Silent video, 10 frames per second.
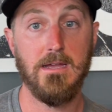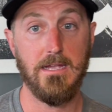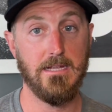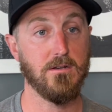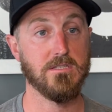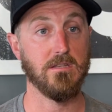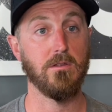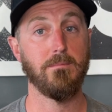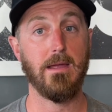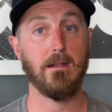Heel, slow
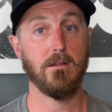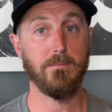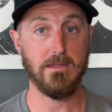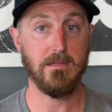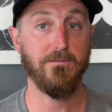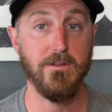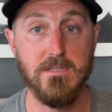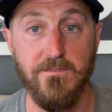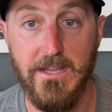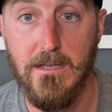them down a little bit. Difference
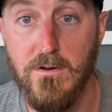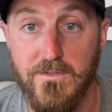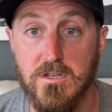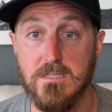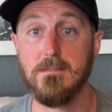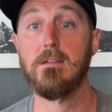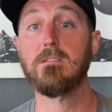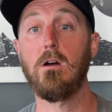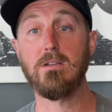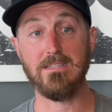of heel versus let's
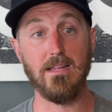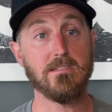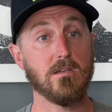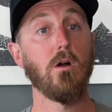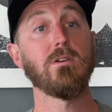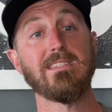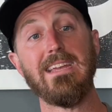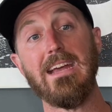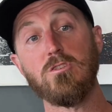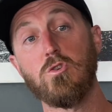go is the
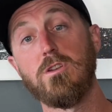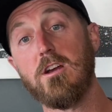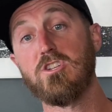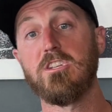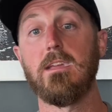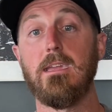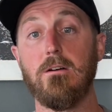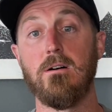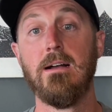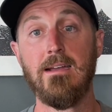introduction to heel.